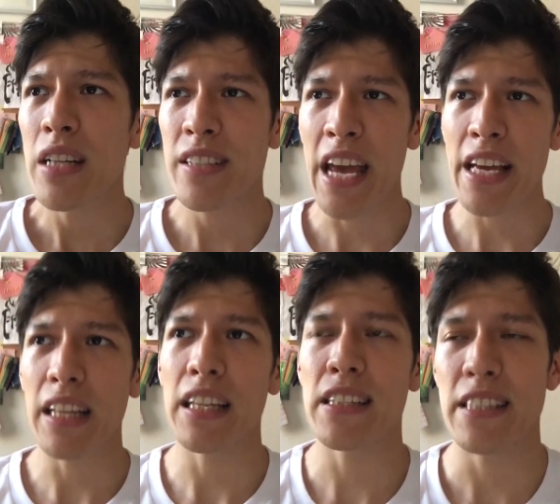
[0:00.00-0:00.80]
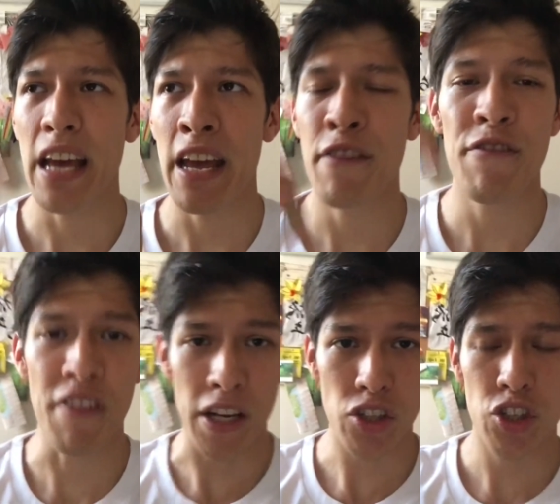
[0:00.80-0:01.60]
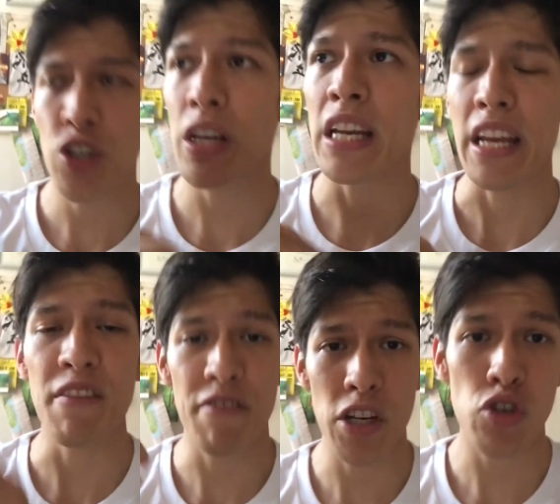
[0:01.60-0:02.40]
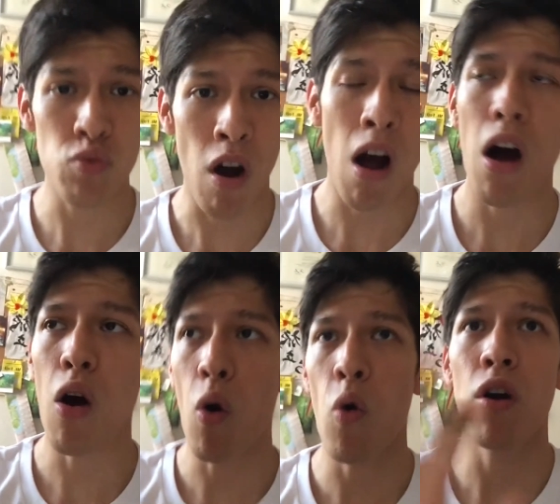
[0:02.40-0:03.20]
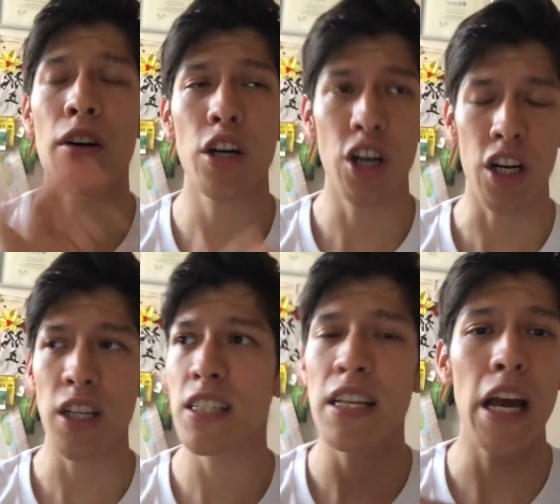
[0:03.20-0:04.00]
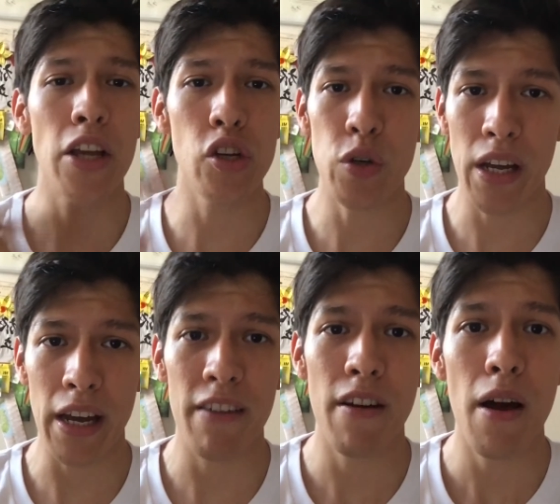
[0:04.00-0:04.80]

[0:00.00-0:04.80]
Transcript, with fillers: take, let's say, fish, you could eat fish raw or cooked and you'll get